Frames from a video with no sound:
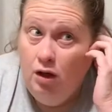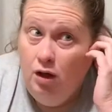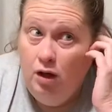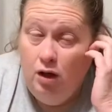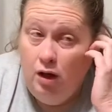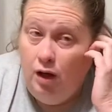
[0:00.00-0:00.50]

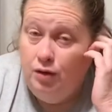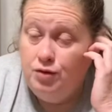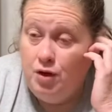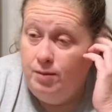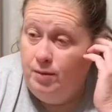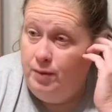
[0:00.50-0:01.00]
I'll
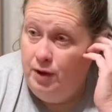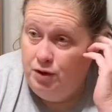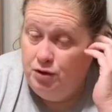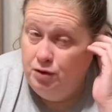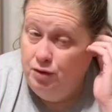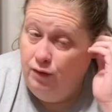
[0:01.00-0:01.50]
drop a
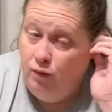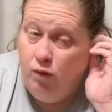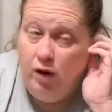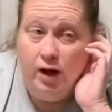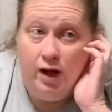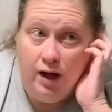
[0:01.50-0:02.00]
picture of what
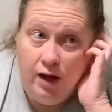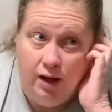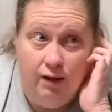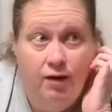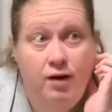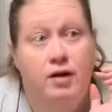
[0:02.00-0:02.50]
I
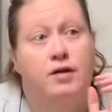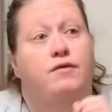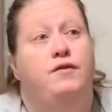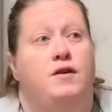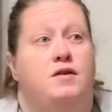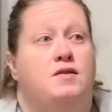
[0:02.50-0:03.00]

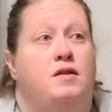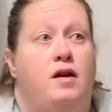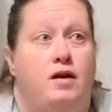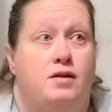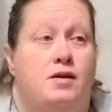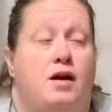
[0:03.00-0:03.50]
fix a lot of
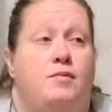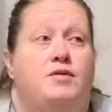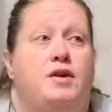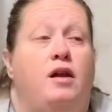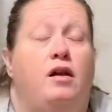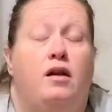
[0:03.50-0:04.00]
times. I
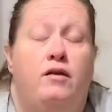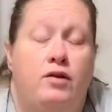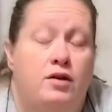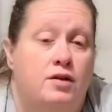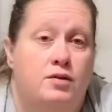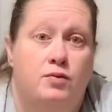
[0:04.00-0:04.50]
love it.
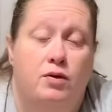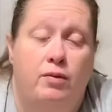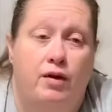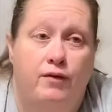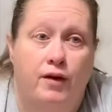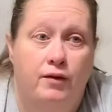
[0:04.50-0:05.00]
It's one of my
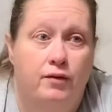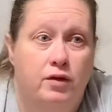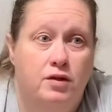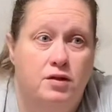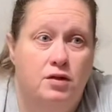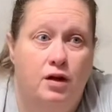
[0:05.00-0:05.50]

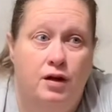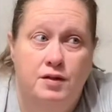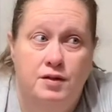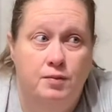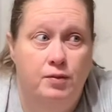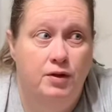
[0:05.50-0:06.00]
favorites. I'll
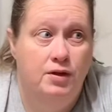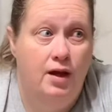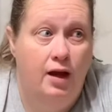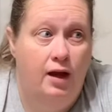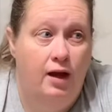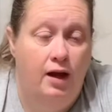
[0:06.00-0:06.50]
simply
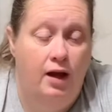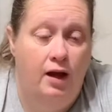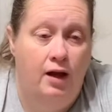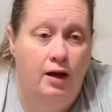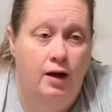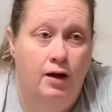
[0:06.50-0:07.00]
take
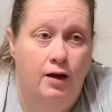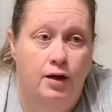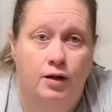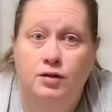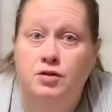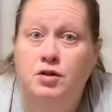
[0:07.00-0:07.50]
a
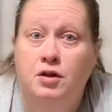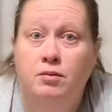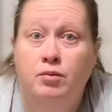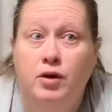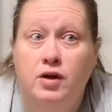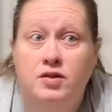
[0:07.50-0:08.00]
chicken
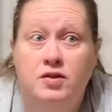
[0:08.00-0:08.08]
breast,